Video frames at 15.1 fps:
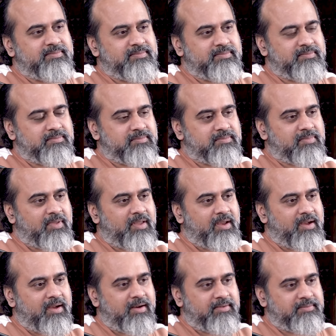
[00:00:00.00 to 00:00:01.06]

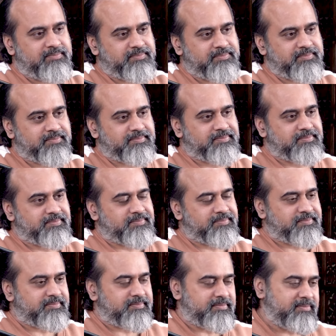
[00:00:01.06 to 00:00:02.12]

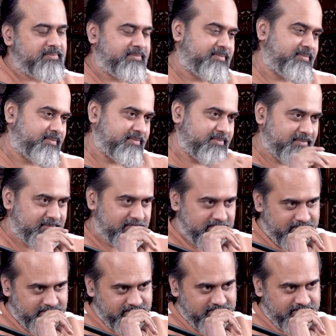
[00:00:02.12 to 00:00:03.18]

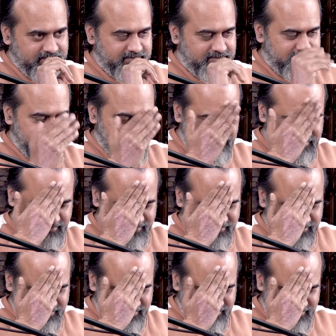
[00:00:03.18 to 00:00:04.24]

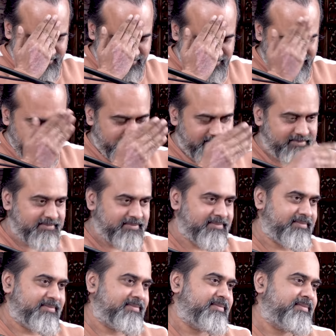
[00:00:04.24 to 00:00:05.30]

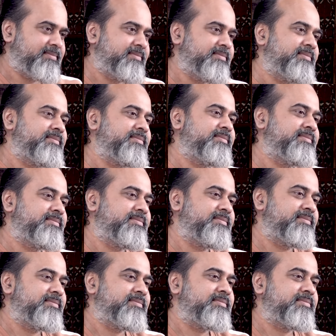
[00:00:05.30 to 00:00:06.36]

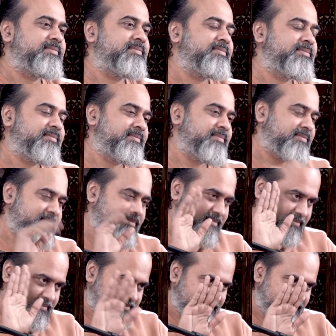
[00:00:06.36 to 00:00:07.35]
[no speech]